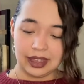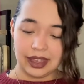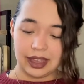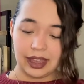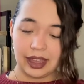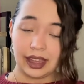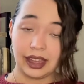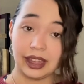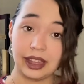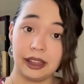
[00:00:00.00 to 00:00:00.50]

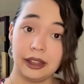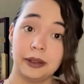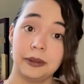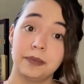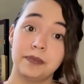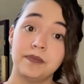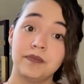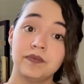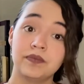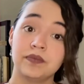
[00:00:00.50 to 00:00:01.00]

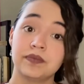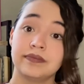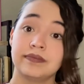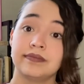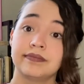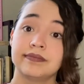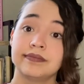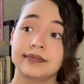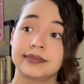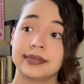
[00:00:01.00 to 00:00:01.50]
Um,
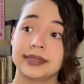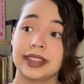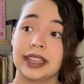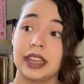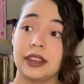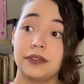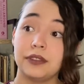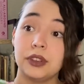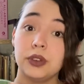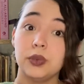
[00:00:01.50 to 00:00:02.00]

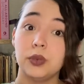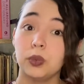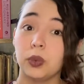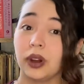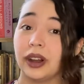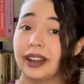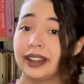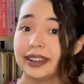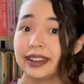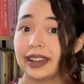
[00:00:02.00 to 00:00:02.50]
if you
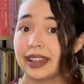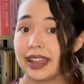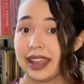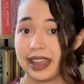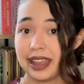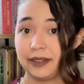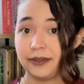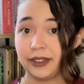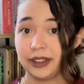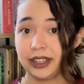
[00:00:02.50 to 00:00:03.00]
want
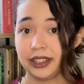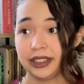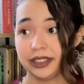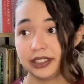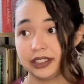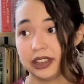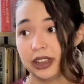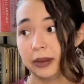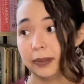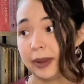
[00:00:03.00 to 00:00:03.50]
a vanilla
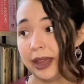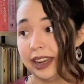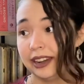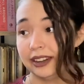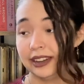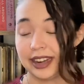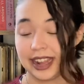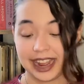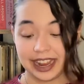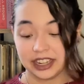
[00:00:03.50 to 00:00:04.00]
sock
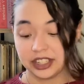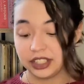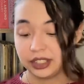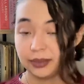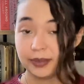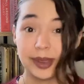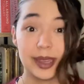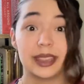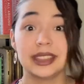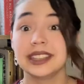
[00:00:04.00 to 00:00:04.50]
pattern, I just
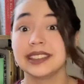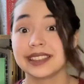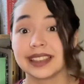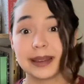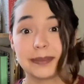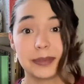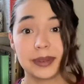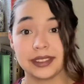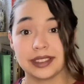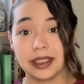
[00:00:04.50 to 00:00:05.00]
made this
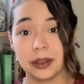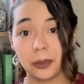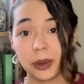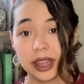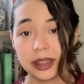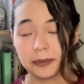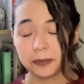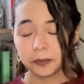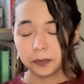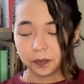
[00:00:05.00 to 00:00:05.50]
up as I
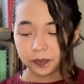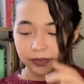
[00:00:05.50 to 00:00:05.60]
went,